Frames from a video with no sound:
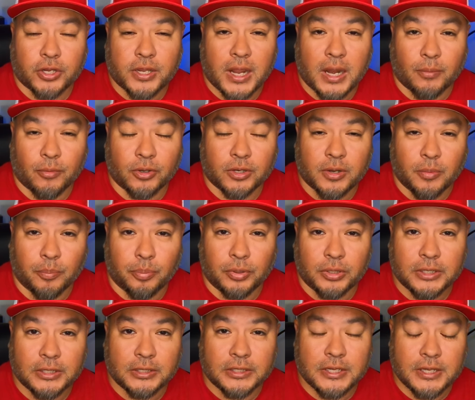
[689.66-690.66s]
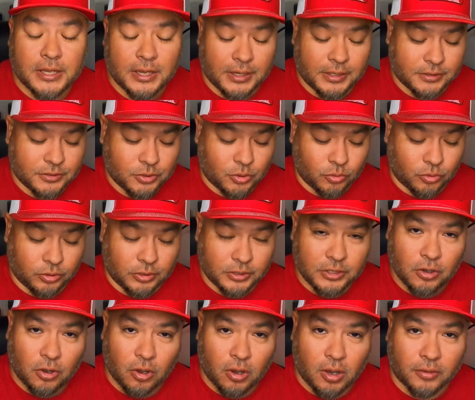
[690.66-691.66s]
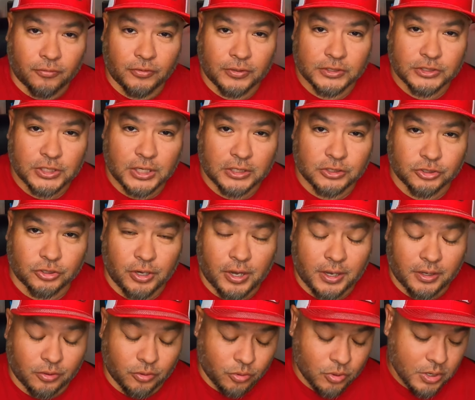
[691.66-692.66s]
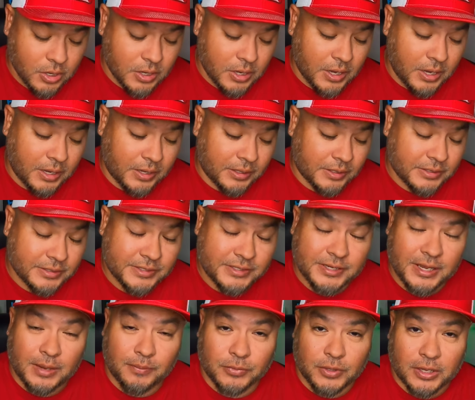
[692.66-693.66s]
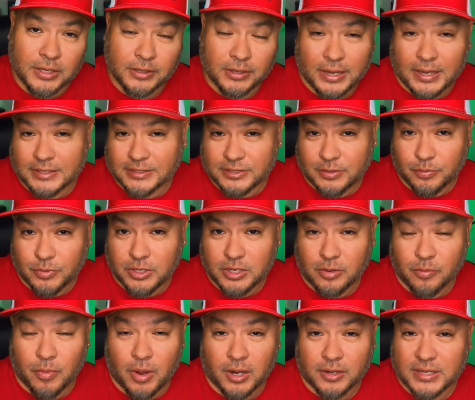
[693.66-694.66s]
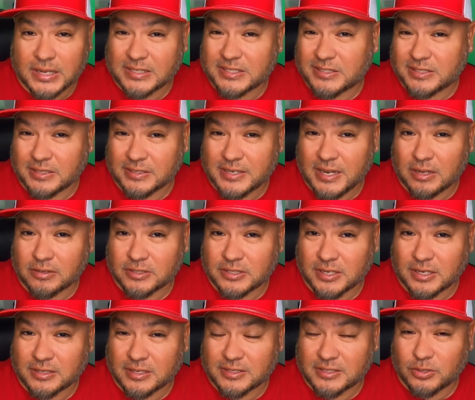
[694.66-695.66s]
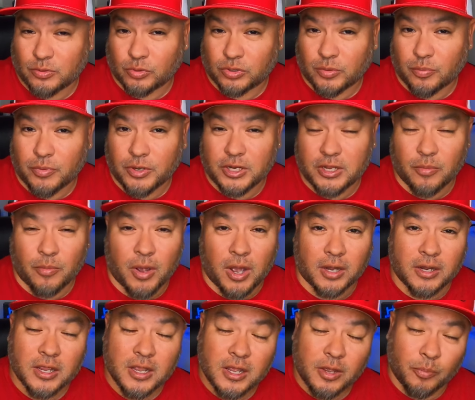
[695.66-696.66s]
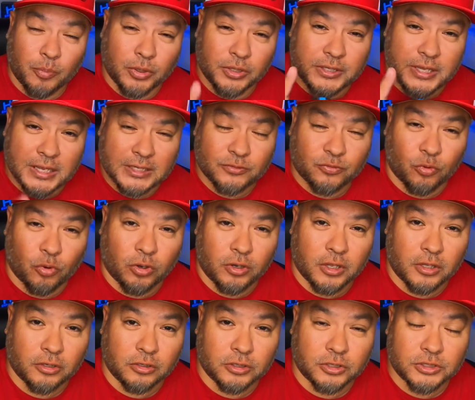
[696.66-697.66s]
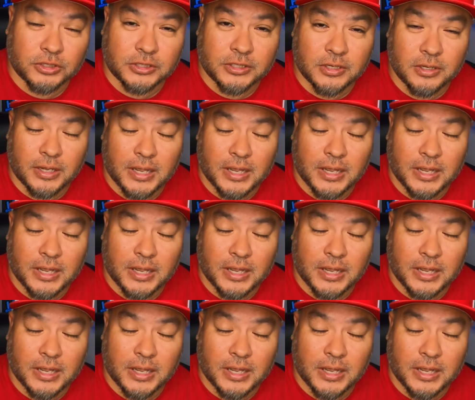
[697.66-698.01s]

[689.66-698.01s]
camera completely and totally off and change your angle. Same thing as the Media Mod. That's the downside I see with the Media Mod, but that's for another